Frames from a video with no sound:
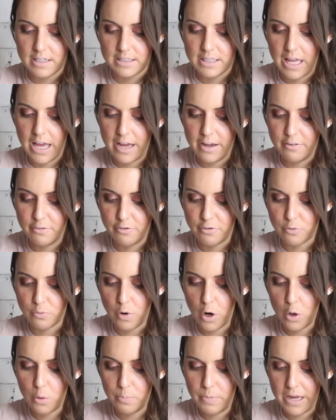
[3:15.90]
love,
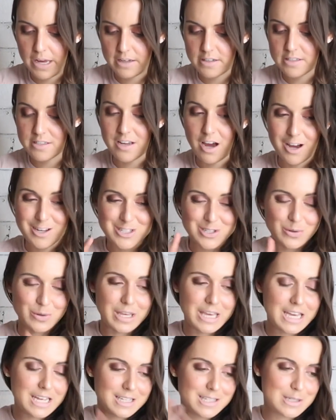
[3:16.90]
romance, also
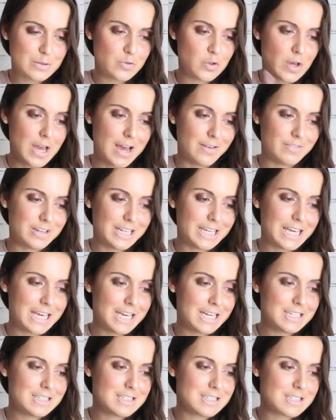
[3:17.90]
kids if you have any
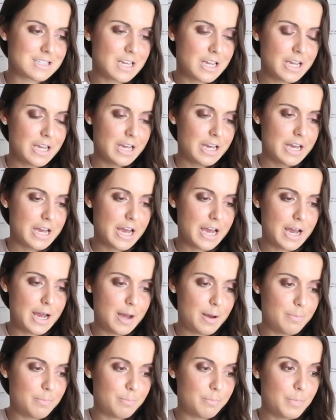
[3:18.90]
kids,
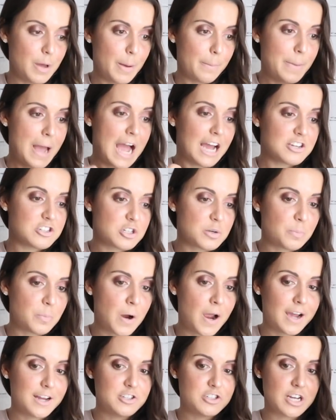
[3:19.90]
passion
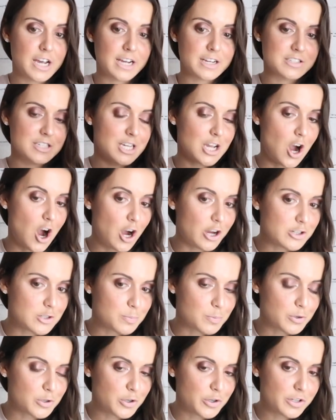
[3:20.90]
projects,
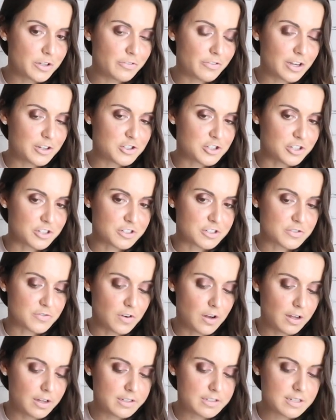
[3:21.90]
entrepreneurial ventures
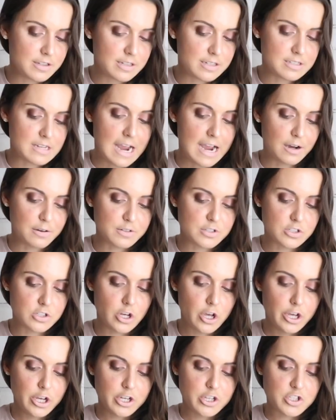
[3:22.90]
fall into this house.
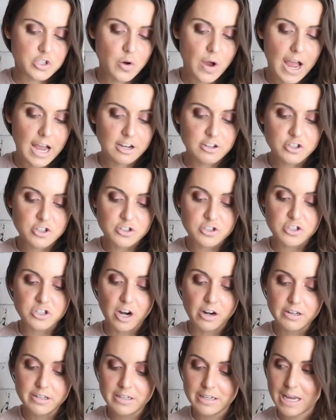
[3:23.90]
So as you're
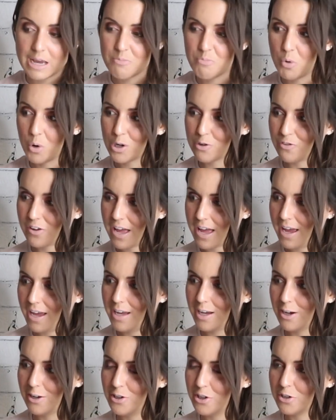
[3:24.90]
starting to get more of a
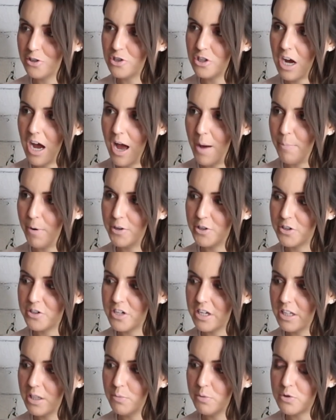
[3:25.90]
hang on your job, on your
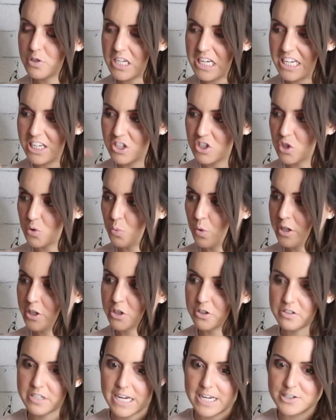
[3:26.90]
daily routines and what
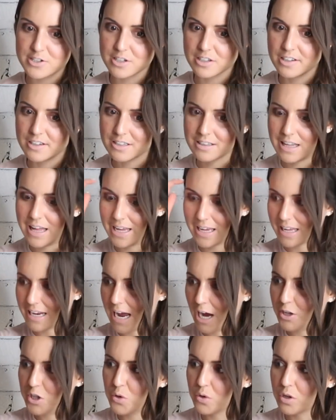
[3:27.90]
your days look like and
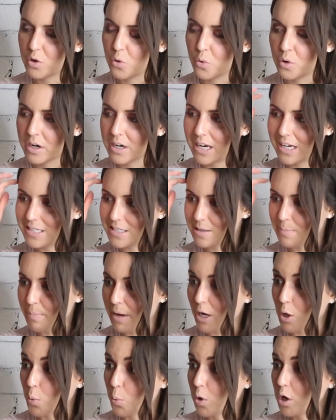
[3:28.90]
how you can organize them
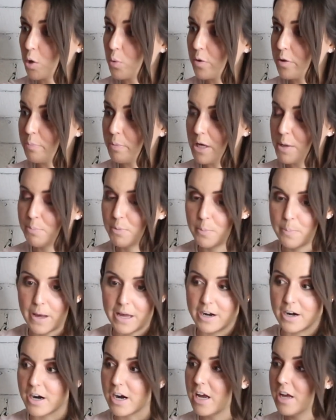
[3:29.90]
better, work with people
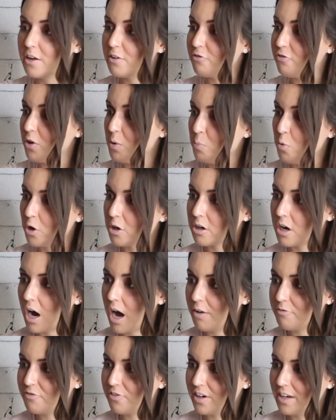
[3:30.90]
better, feel more
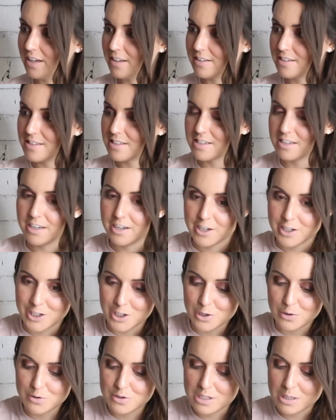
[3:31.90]
confident,
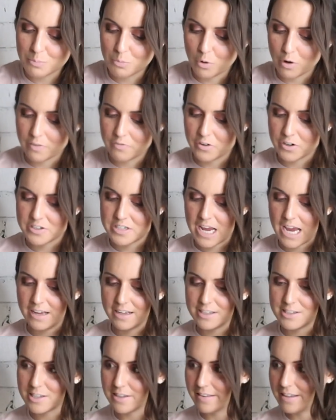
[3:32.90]
using more of your
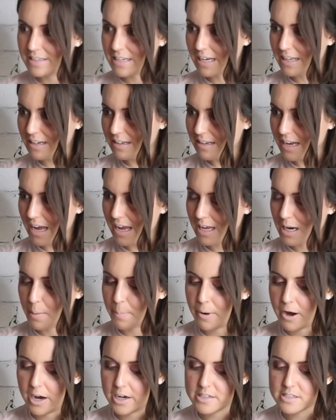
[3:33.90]
talents on the day-to-day in a
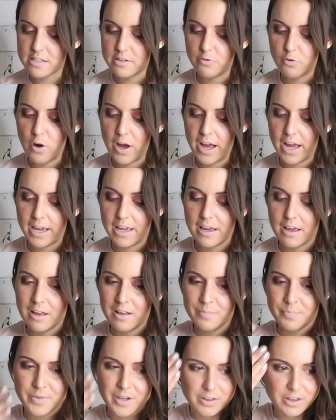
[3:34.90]
positive way,
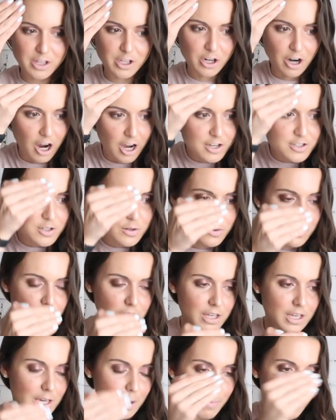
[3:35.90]
I think you're also
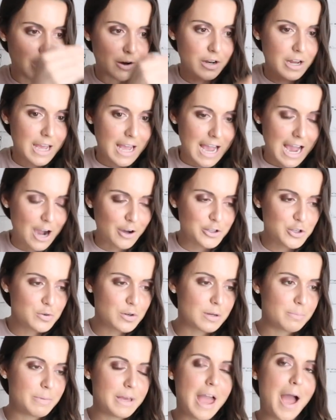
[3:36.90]
thinking about how you
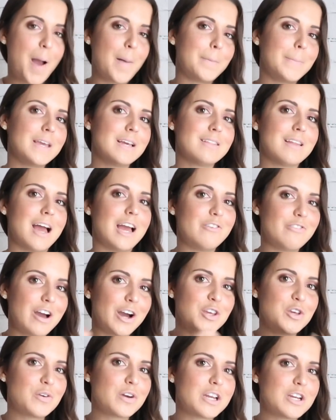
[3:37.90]
can be happy in life, how
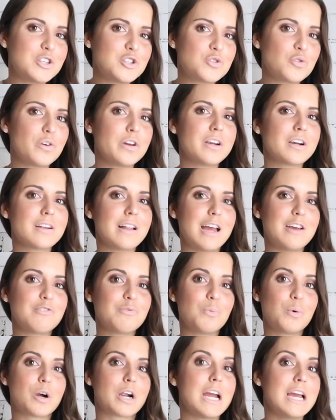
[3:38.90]
you can enjoy your
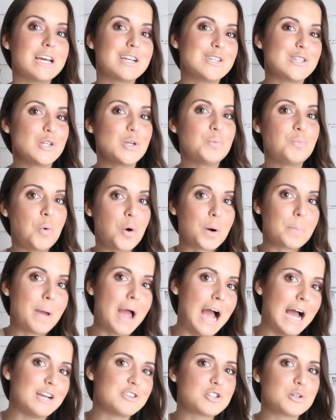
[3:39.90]
life more, do more
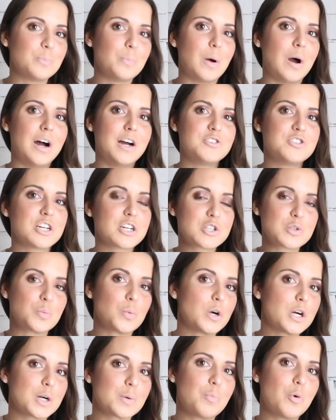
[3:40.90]
passion projects,
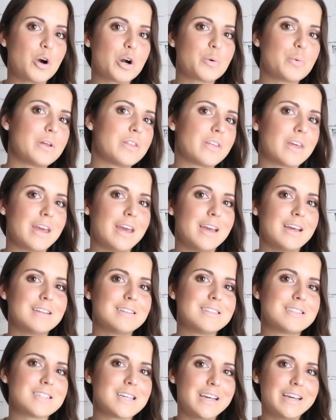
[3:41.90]
work more with
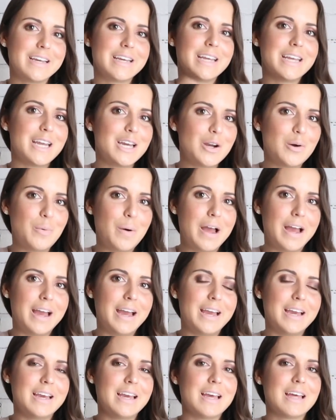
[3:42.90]
kids in a
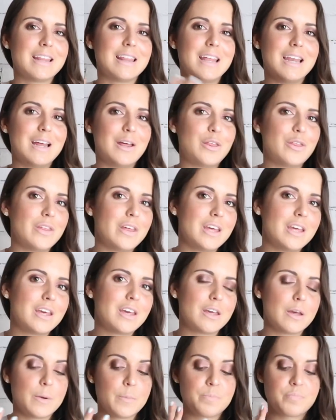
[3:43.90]
way that I
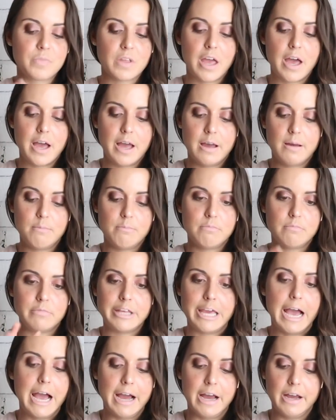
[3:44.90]
think
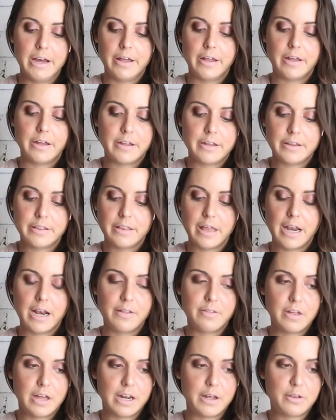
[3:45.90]

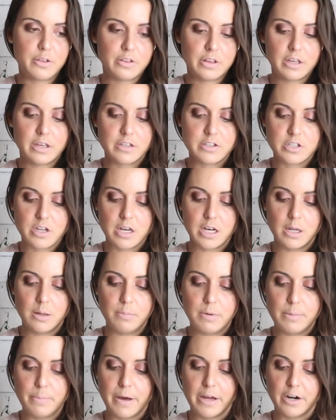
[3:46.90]
that I think is going to
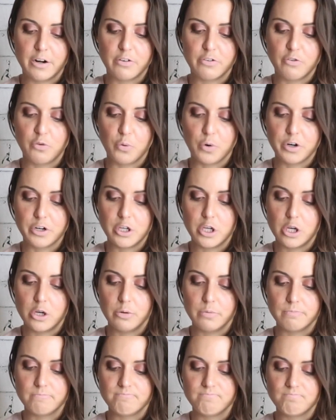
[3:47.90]
be better for you.